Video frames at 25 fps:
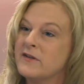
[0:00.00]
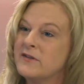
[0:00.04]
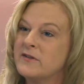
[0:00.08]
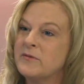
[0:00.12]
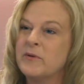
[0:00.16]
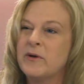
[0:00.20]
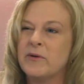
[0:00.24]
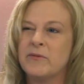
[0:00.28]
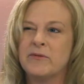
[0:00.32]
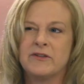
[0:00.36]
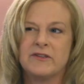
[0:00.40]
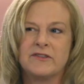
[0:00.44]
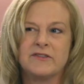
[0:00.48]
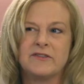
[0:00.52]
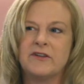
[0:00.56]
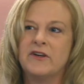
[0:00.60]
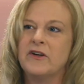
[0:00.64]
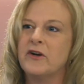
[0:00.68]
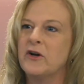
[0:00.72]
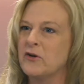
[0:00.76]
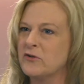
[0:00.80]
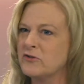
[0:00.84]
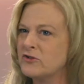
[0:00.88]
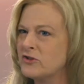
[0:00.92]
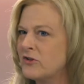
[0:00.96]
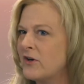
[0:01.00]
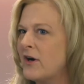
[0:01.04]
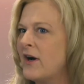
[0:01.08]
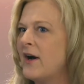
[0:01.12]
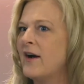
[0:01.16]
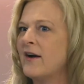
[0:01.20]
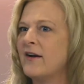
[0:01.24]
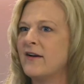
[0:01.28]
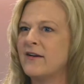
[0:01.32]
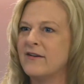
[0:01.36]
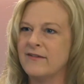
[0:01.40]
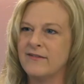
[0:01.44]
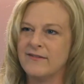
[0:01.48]
to be able to, you know,
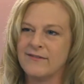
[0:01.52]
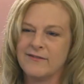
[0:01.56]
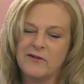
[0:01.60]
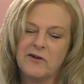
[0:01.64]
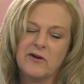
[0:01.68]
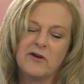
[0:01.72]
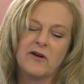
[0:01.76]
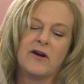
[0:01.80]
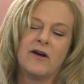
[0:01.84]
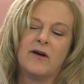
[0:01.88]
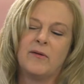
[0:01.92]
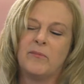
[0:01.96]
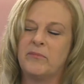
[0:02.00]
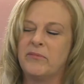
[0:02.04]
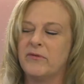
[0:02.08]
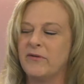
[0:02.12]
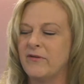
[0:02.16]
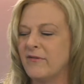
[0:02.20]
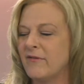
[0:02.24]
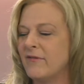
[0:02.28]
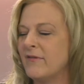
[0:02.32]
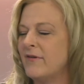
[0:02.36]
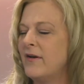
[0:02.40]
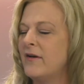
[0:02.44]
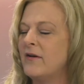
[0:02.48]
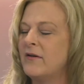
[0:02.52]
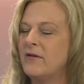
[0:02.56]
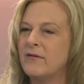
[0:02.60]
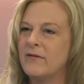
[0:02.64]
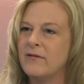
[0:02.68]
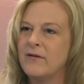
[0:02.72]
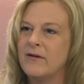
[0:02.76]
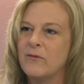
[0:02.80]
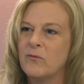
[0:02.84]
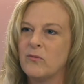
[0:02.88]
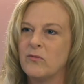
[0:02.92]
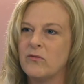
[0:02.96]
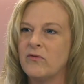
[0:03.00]
track and look up
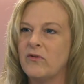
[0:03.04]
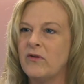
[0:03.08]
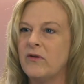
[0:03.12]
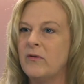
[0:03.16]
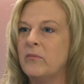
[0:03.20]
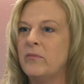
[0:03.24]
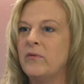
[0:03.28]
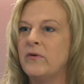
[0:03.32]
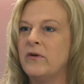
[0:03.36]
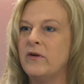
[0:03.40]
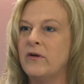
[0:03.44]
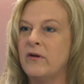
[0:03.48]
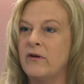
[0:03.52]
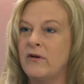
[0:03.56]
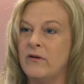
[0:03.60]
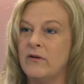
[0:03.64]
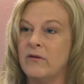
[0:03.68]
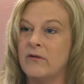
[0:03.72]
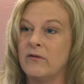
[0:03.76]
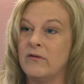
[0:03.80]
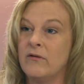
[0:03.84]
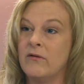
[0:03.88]
and really be